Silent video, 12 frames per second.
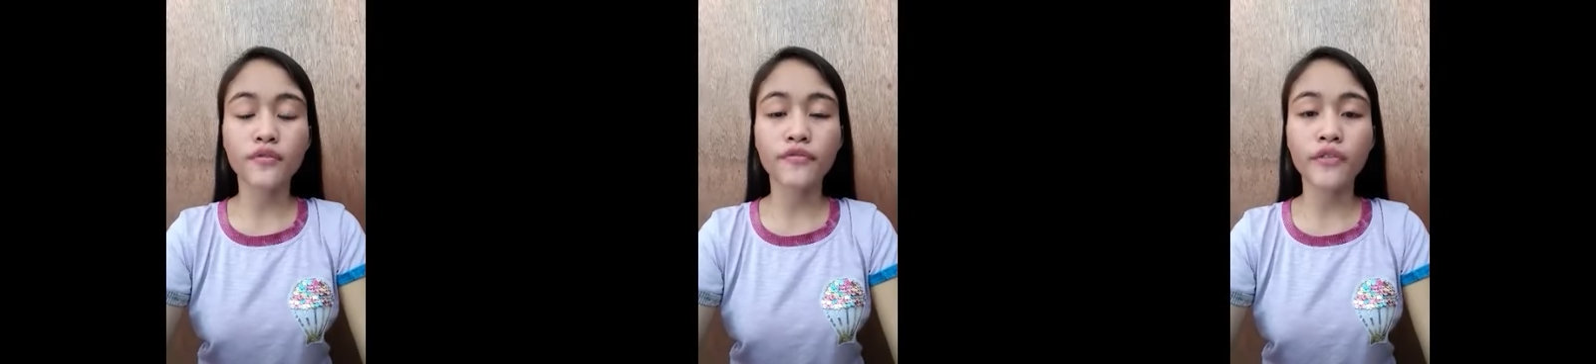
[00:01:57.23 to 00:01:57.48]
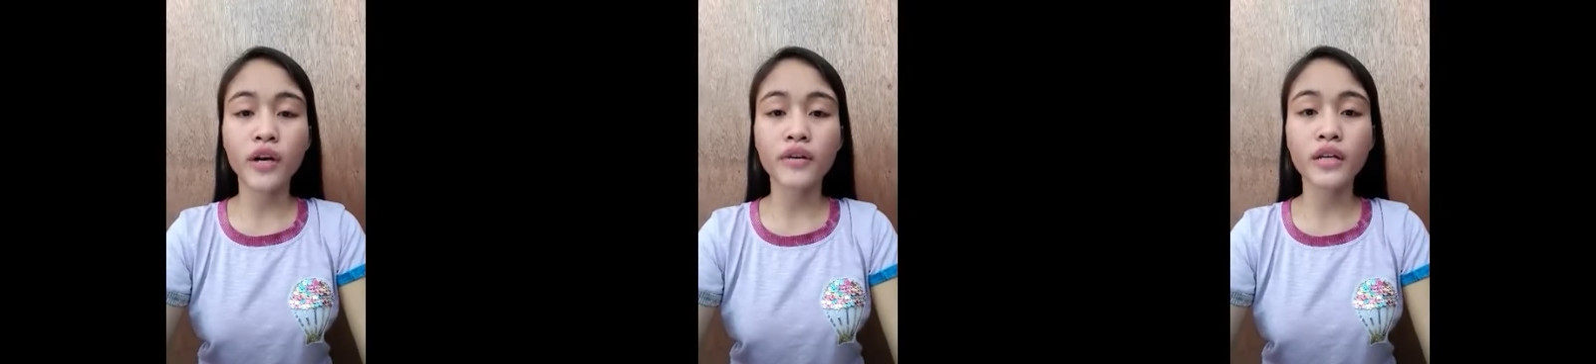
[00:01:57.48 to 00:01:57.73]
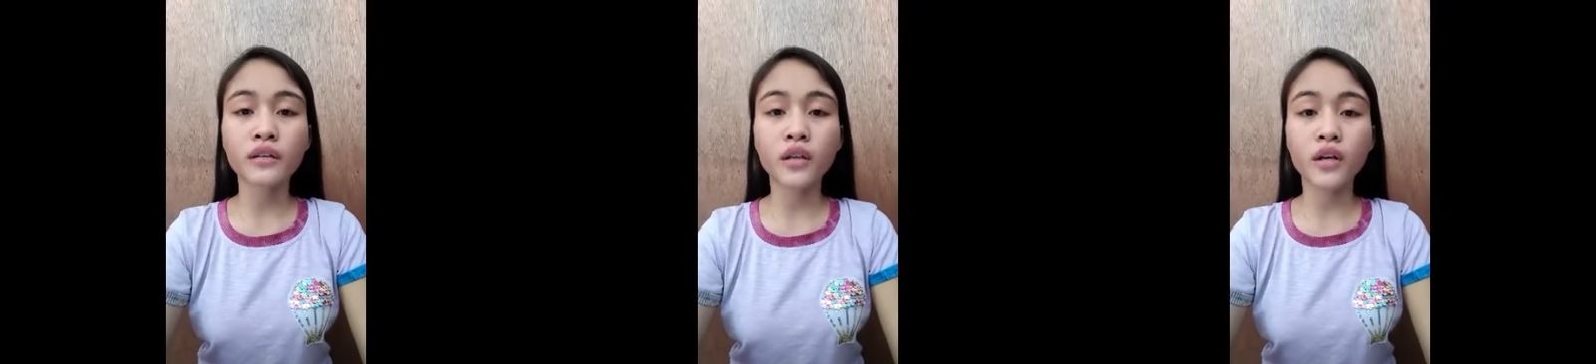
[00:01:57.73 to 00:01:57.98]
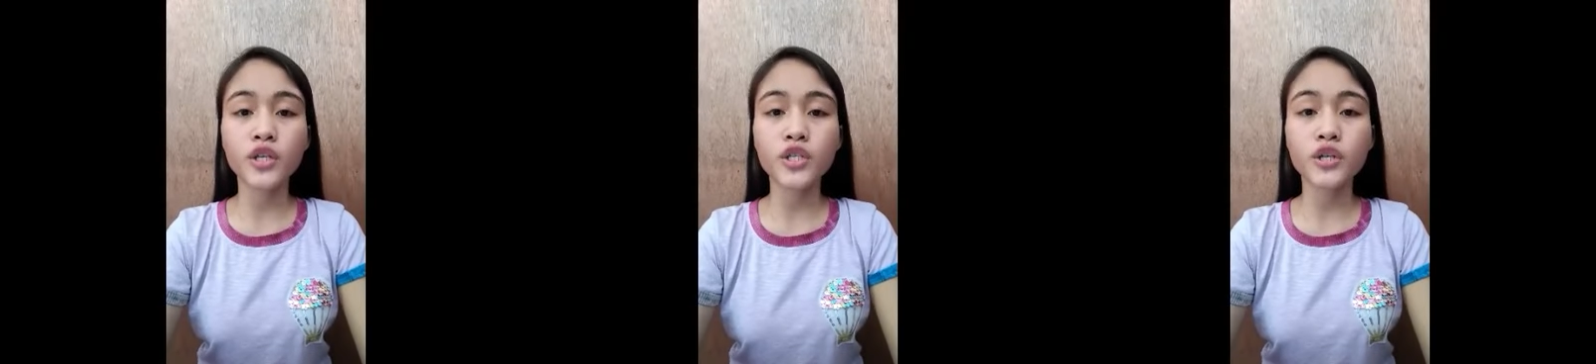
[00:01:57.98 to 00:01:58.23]

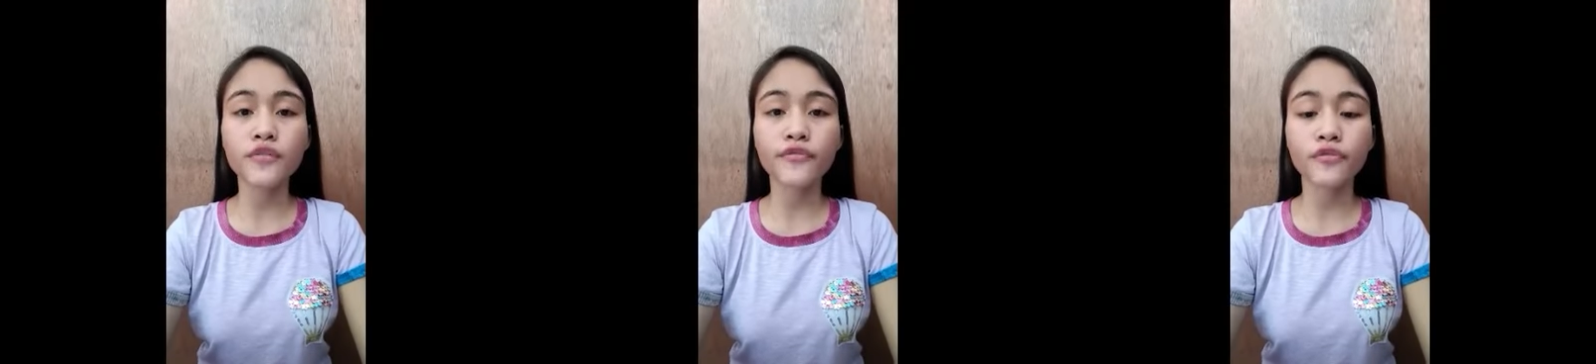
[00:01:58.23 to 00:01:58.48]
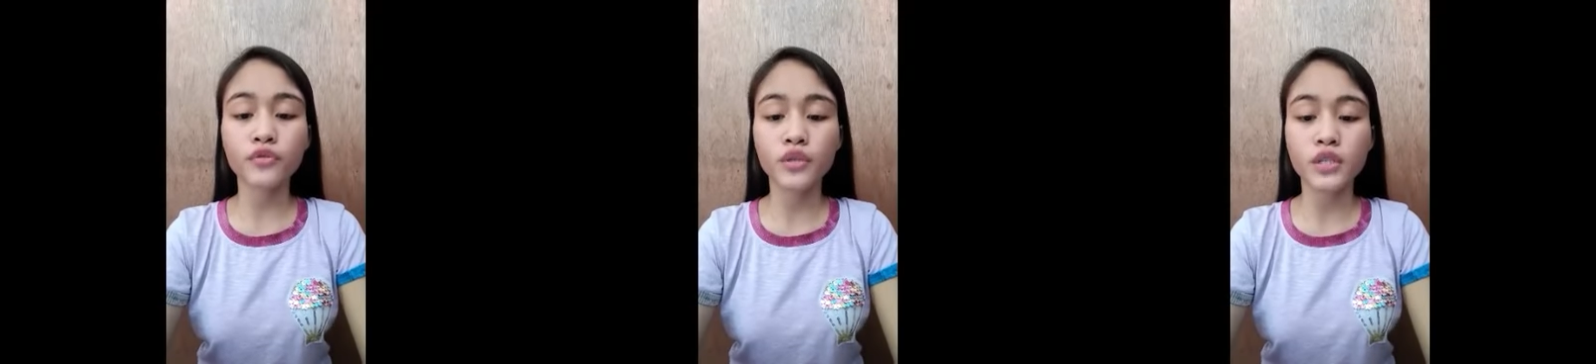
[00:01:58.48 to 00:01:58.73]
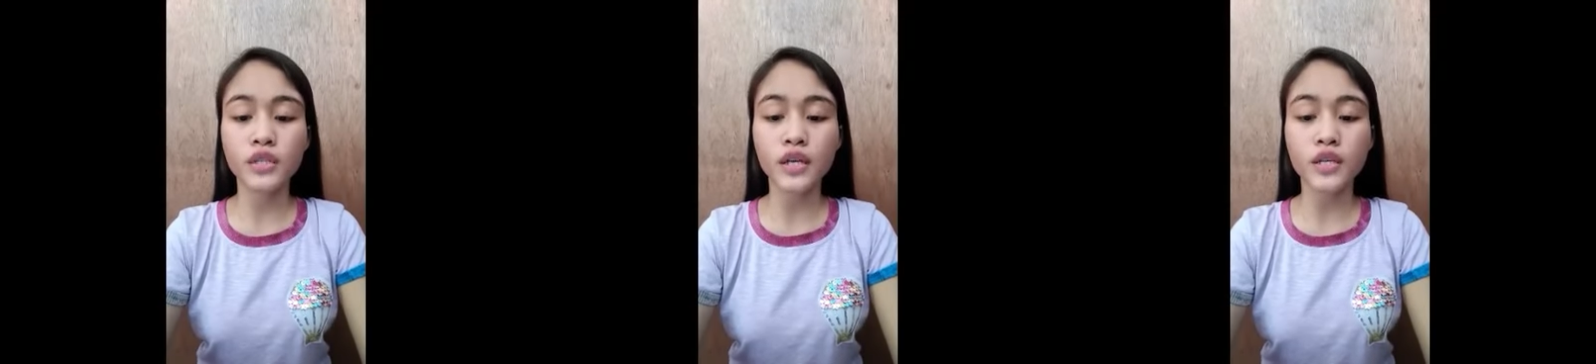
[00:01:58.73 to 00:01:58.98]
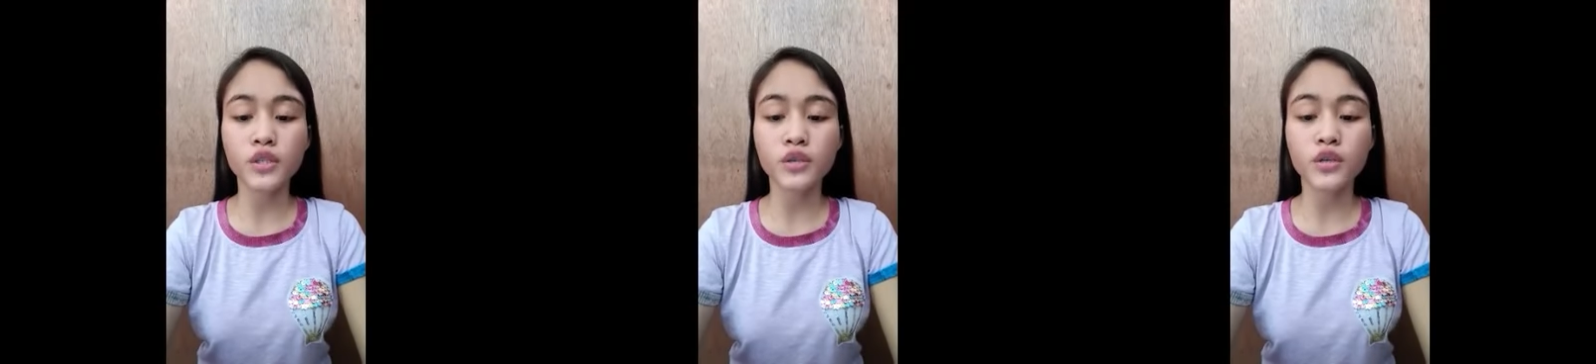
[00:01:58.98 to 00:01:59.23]
conferring larger fruit
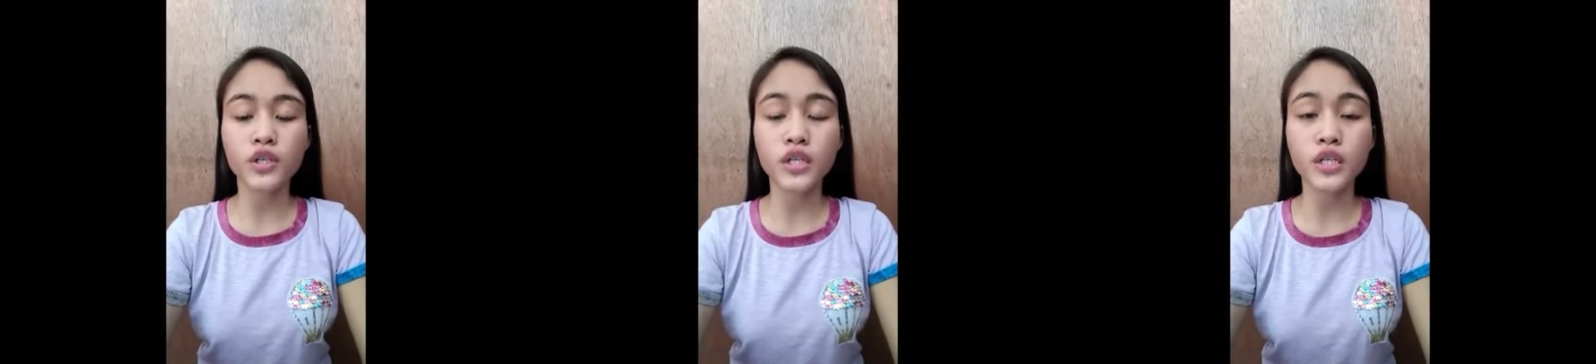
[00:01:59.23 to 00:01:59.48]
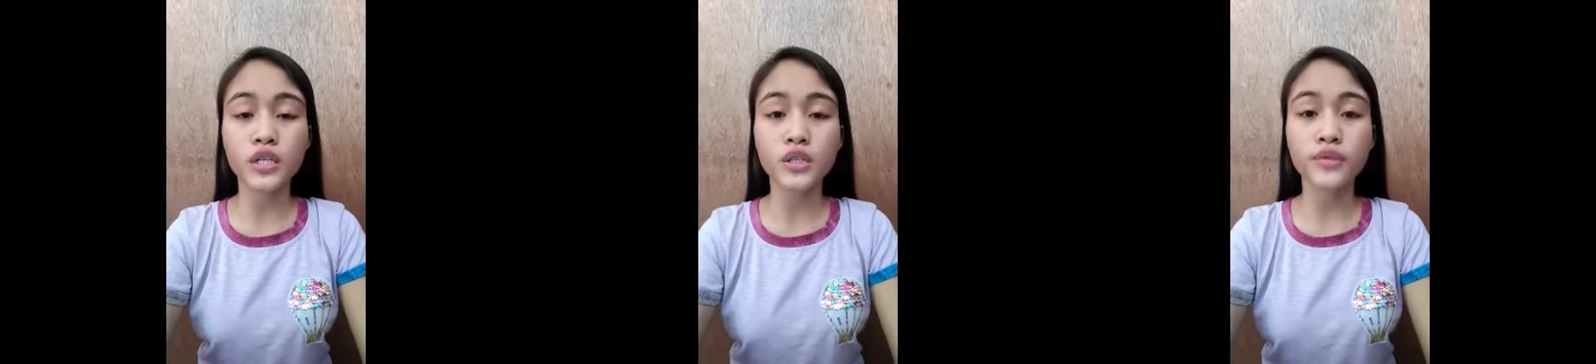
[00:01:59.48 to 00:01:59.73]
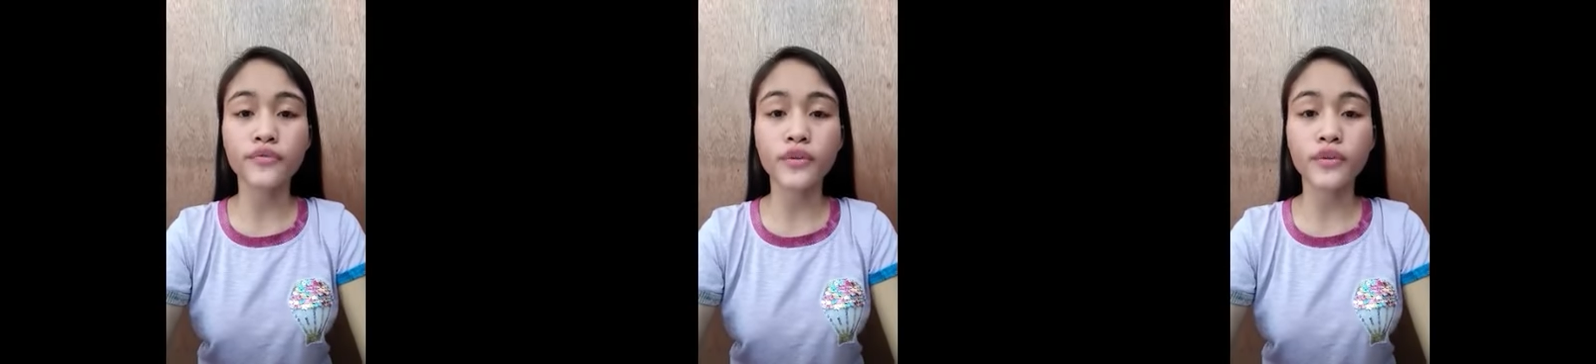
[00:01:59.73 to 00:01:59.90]
size or genes